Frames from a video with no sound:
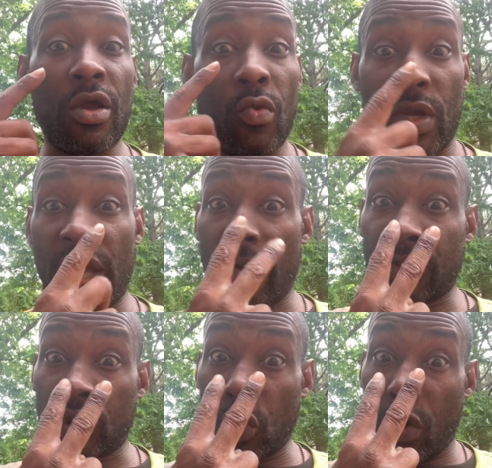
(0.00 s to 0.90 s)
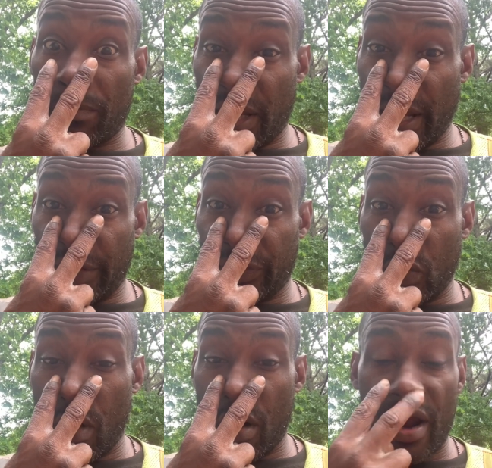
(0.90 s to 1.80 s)
We absorb light
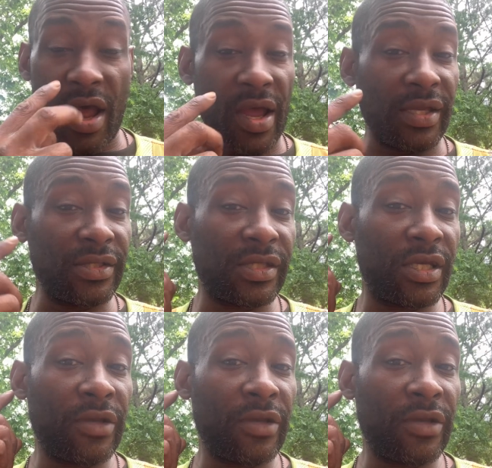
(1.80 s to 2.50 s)
through our eyes.